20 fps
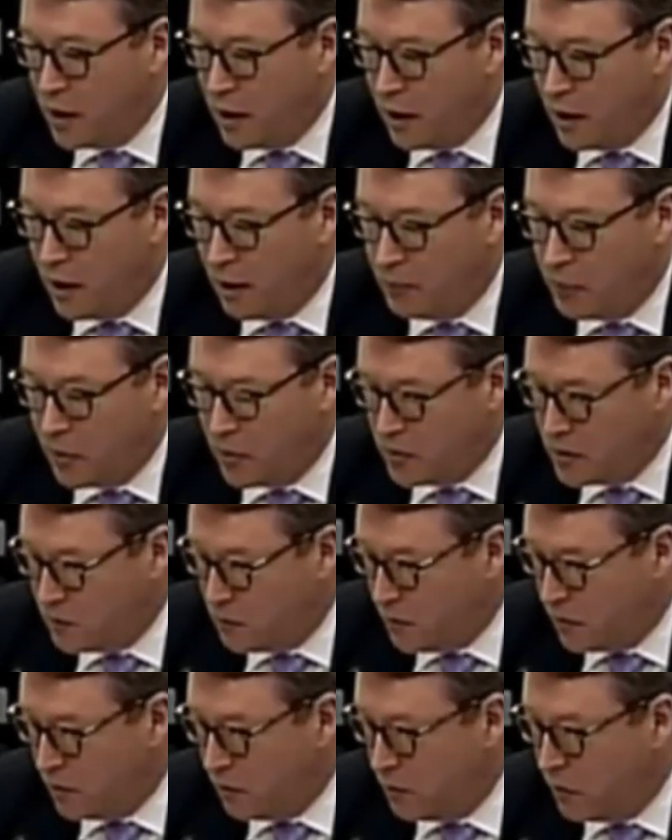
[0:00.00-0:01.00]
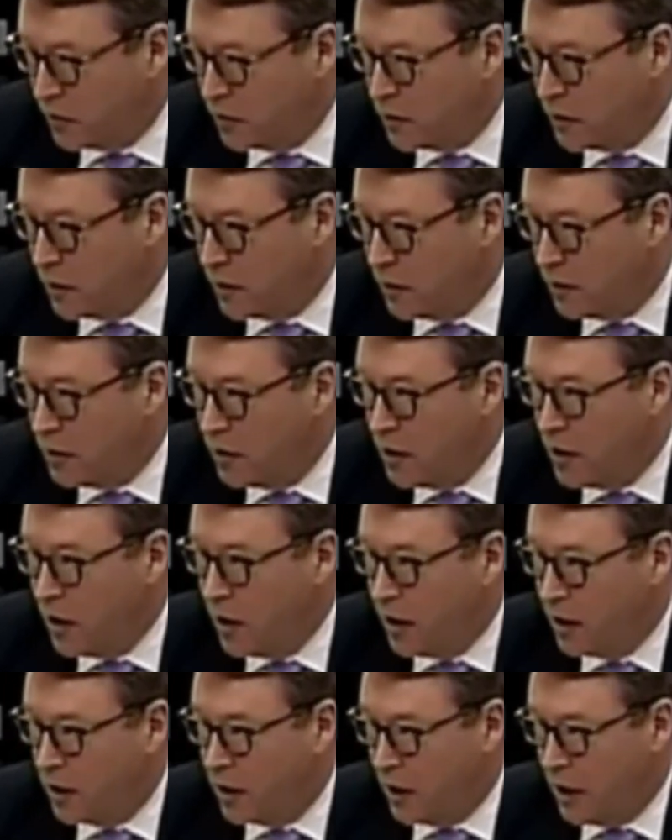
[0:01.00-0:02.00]
Barry Smitherman
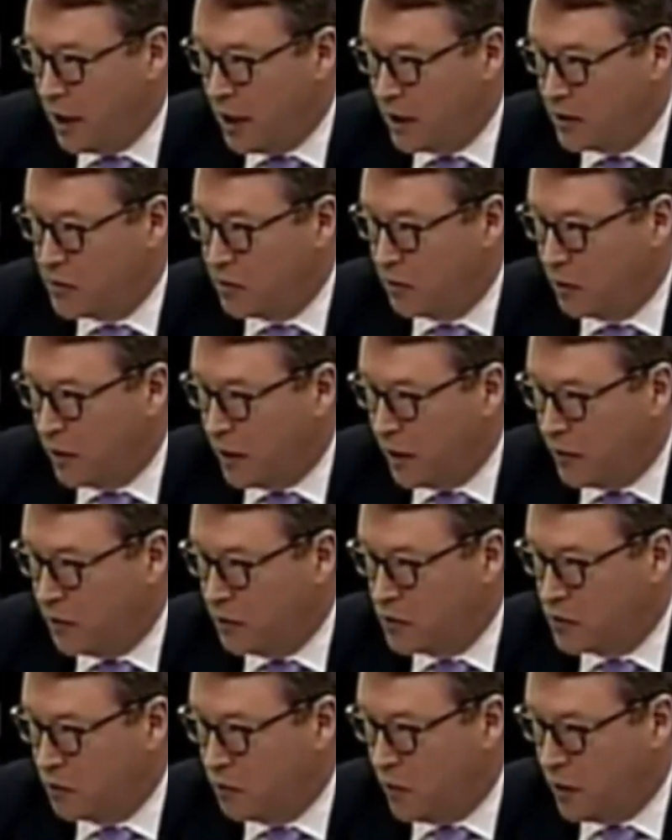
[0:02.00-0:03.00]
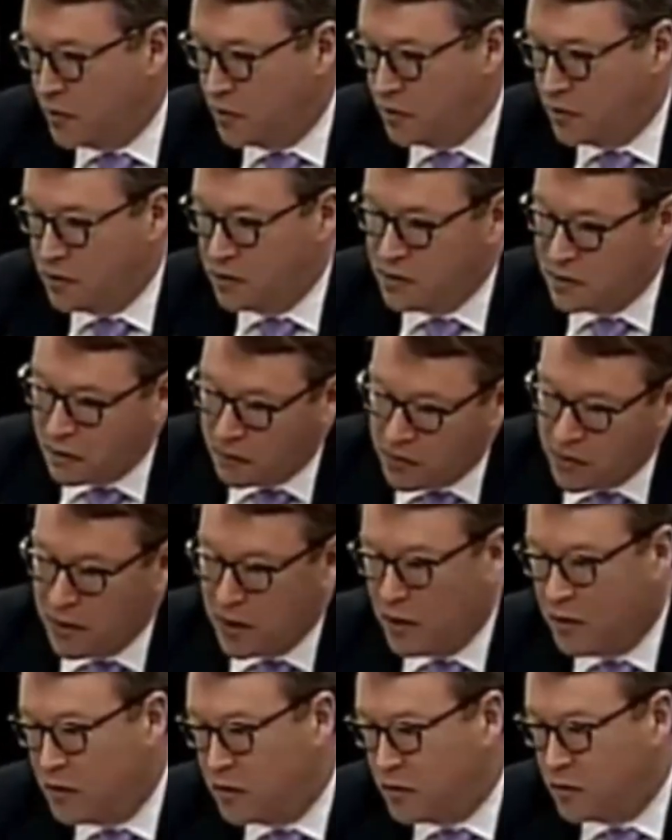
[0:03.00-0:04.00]
can answer a lot of those questions. Some of the
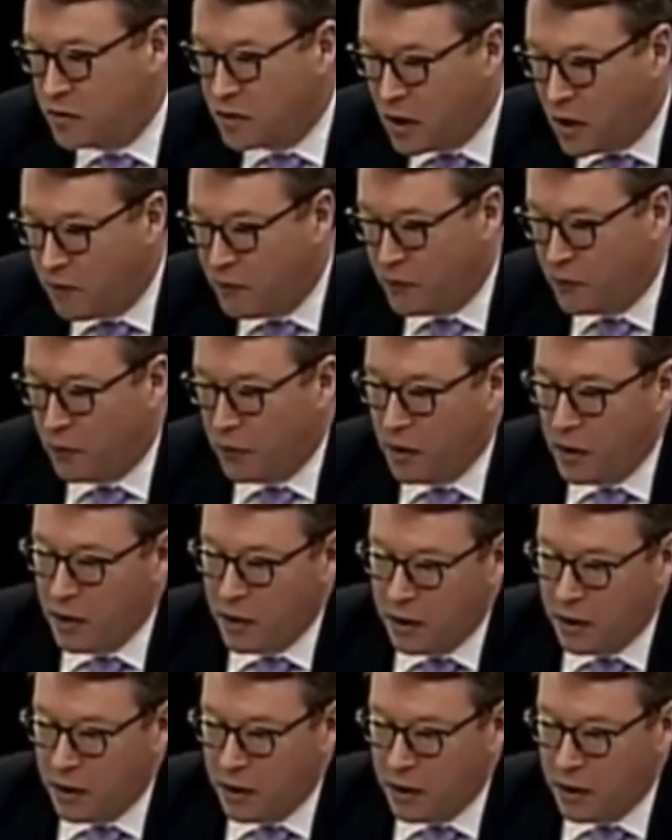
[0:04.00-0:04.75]
others are tougher.